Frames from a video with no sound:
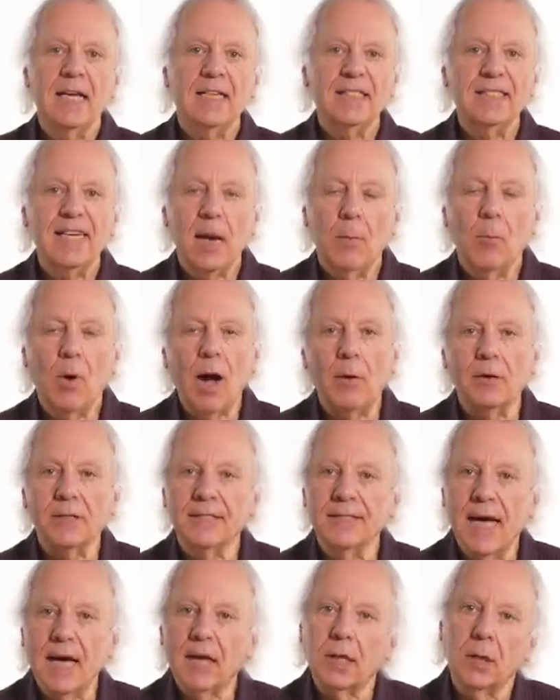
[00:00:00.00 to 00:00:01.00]
ShamWow
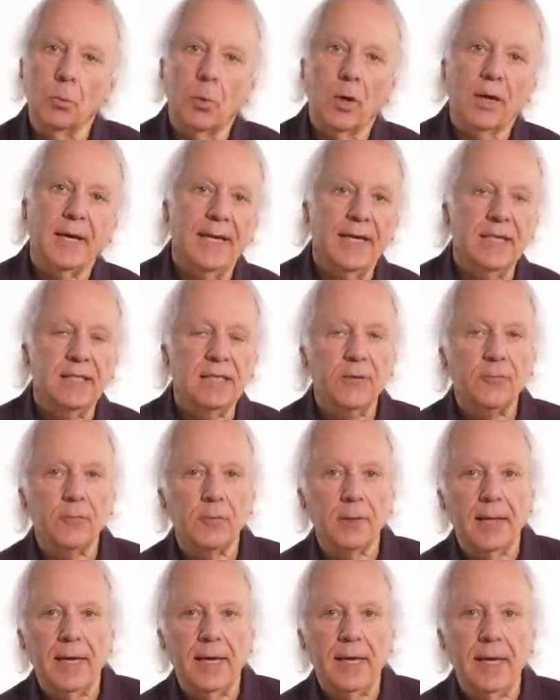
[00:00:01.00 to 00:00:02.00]
is not going to work any
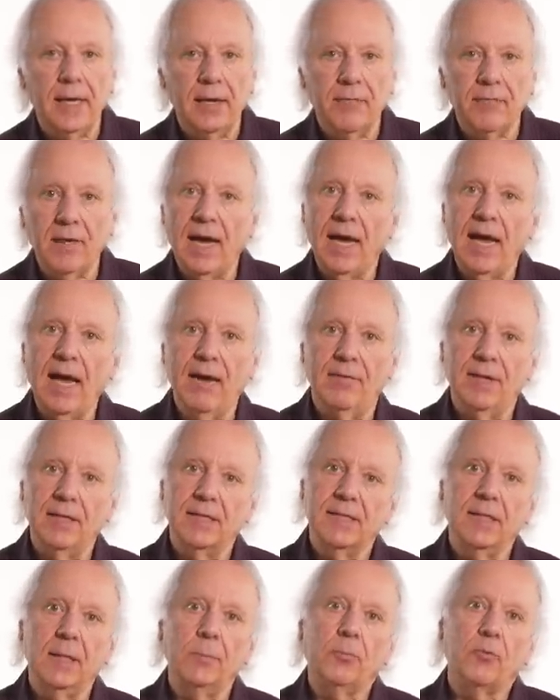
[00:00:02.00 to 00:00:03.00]
differently if I have a
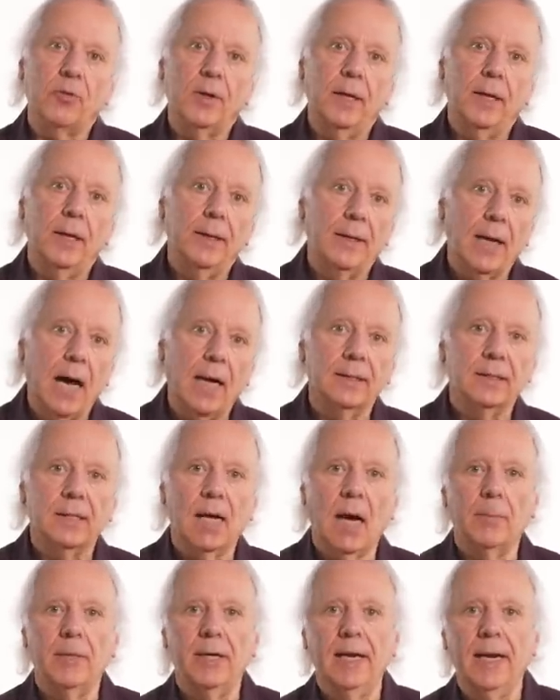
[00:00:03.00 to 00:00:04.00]
slippery,
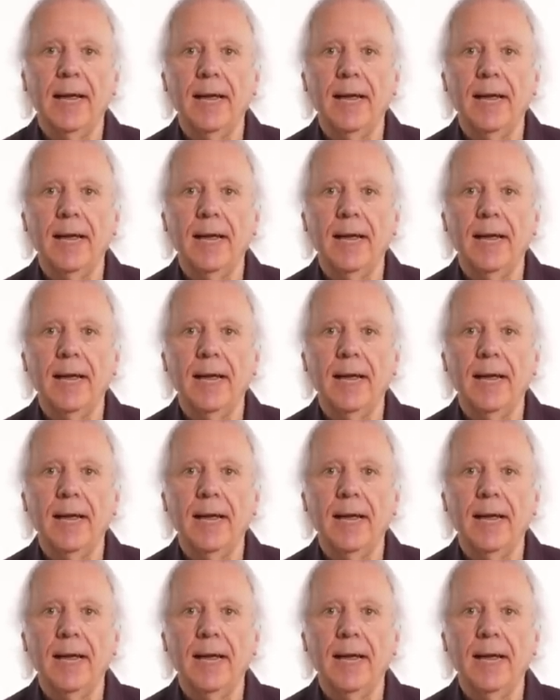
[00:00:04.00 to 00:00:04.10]
non-dominant